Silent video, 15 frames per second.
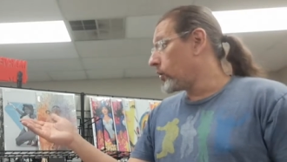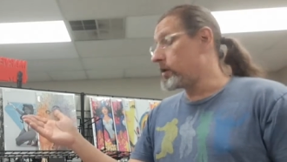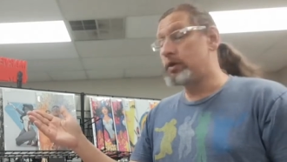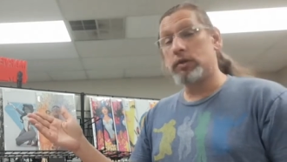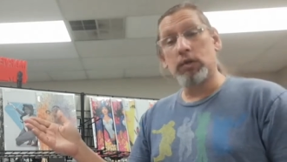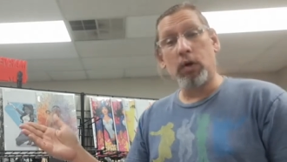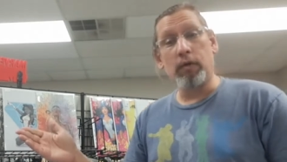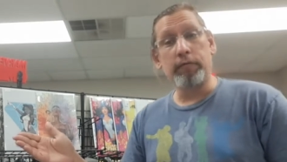
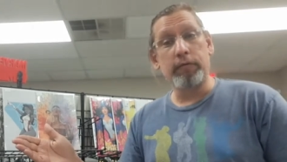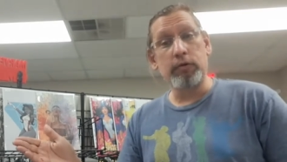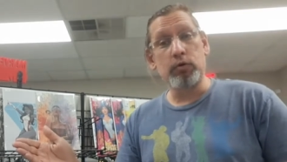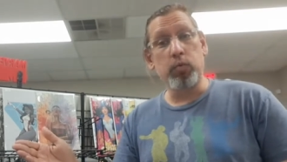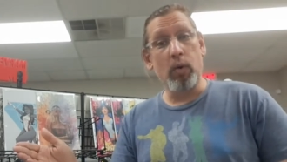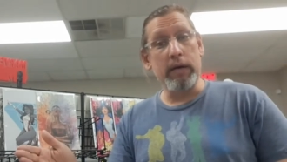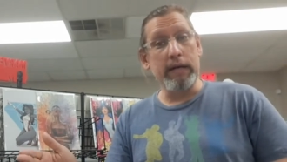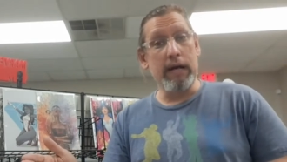which sold for
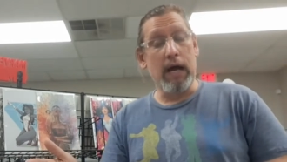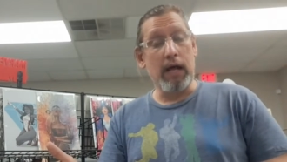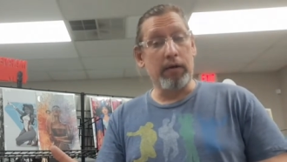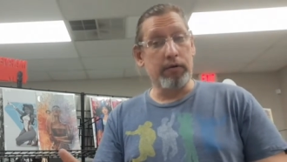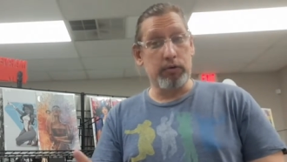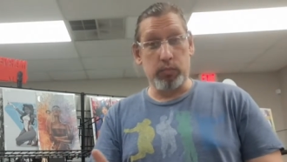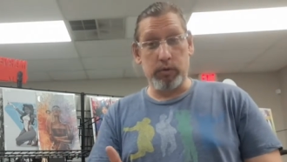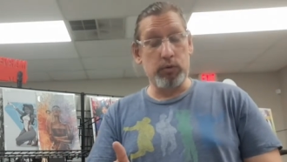
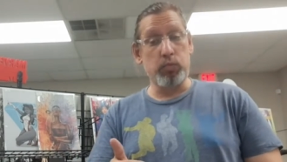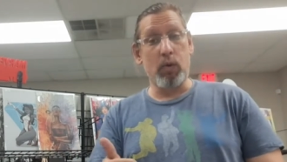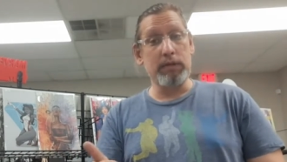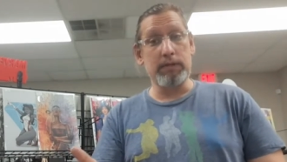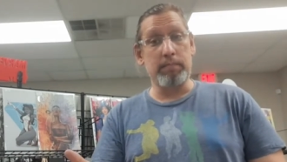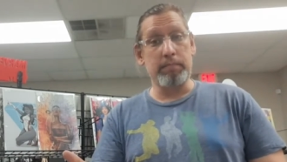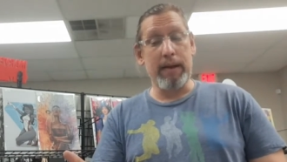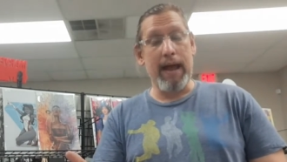$20, which
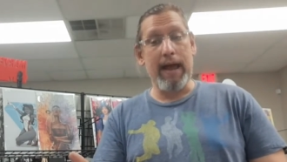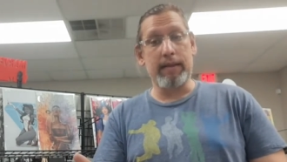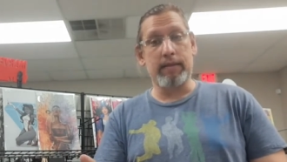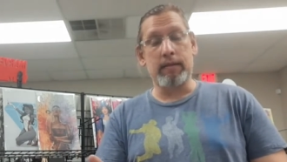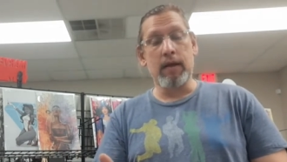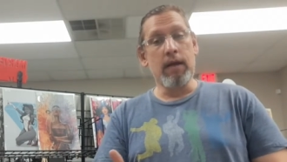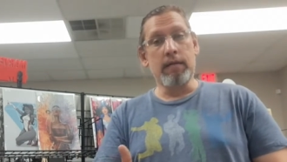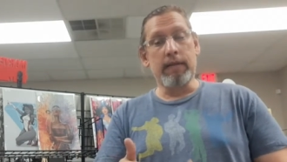wasn't
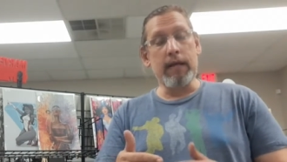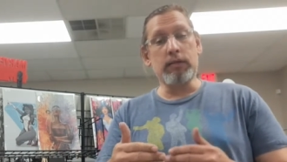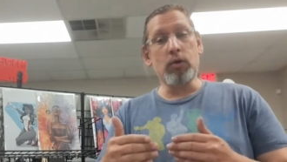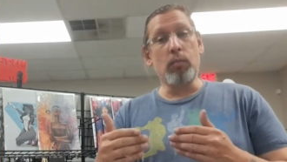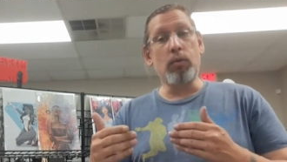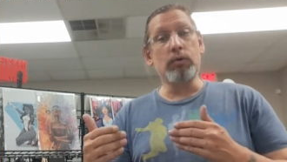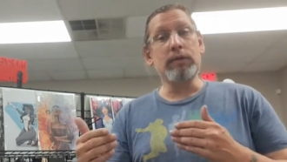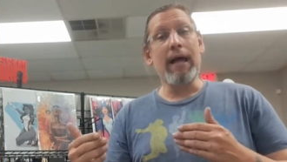bad. That's
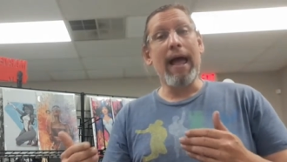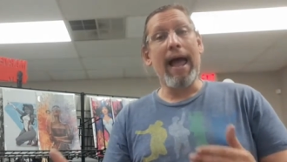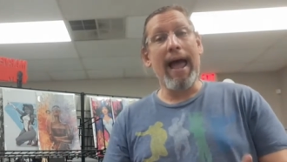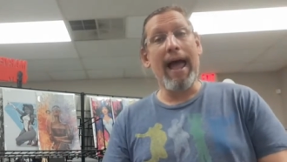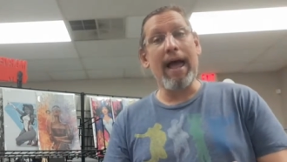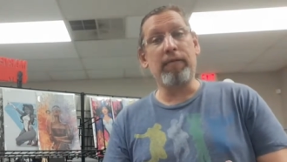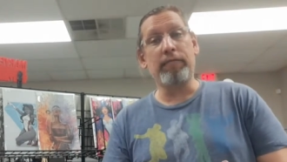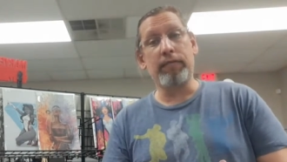almost
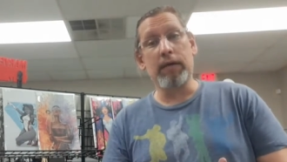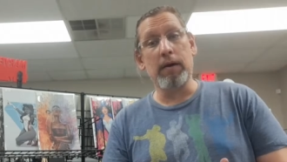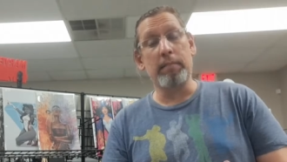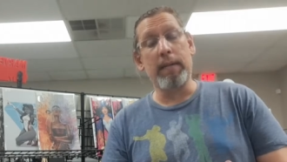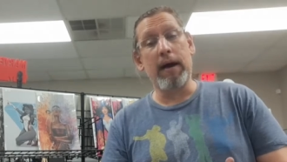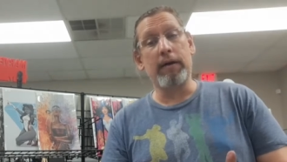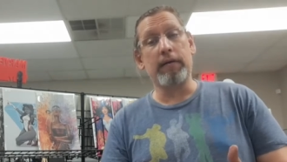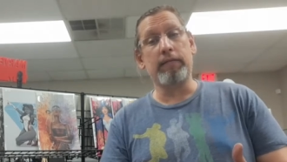half the
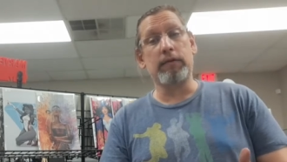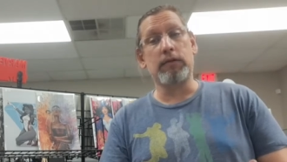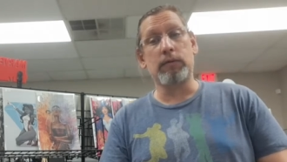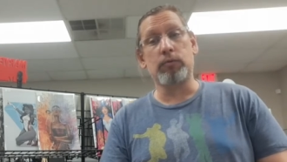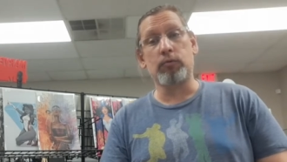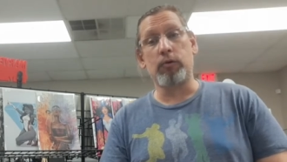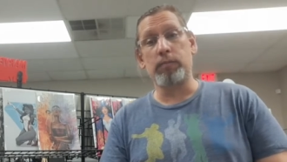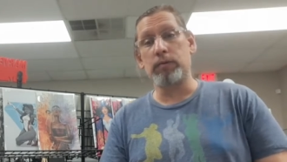amount of the
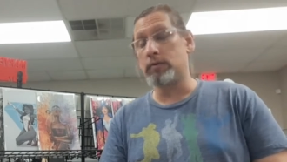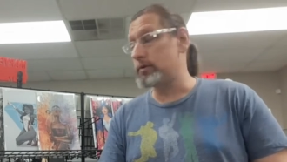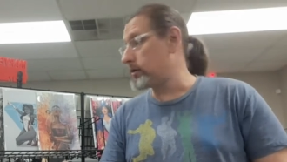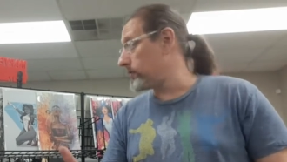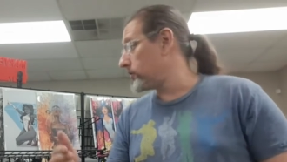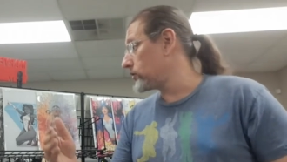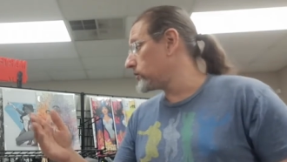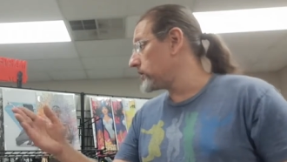subscription
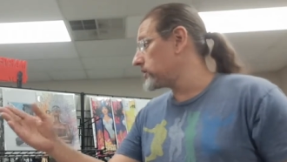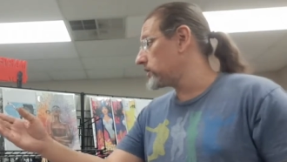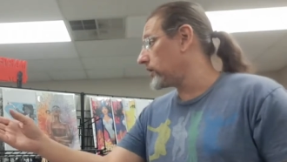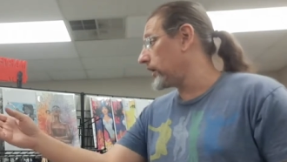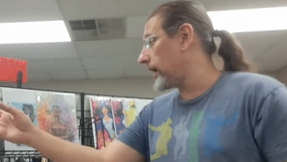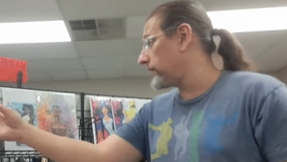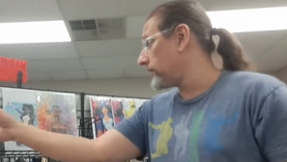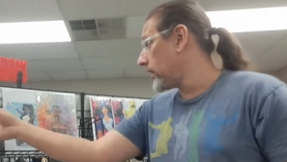service. We
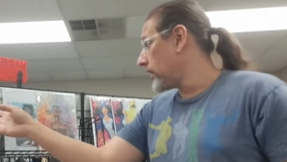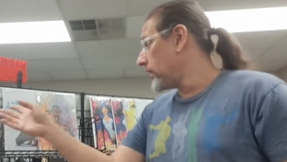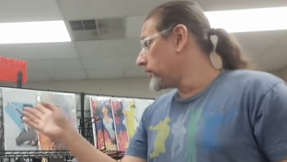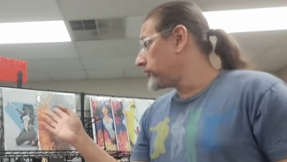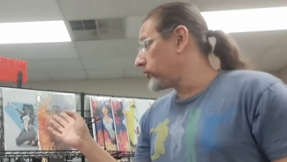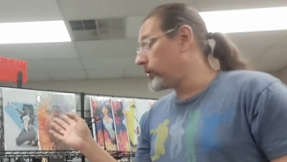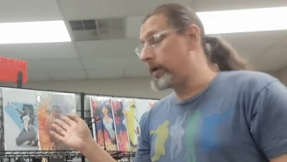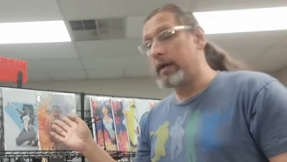still have
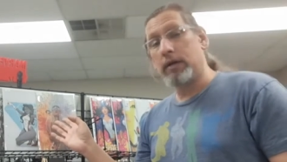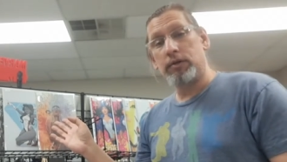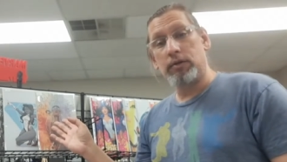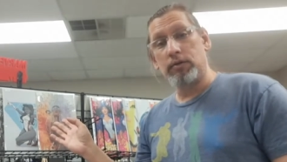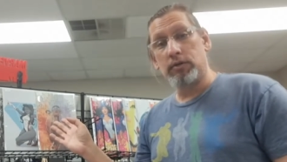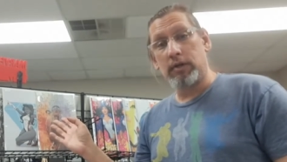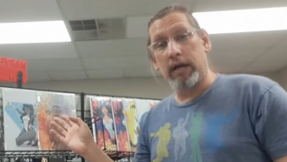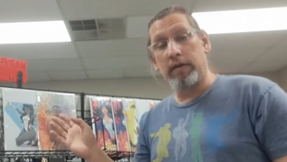Three
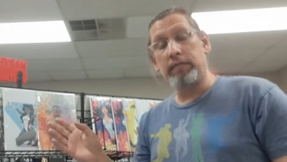issues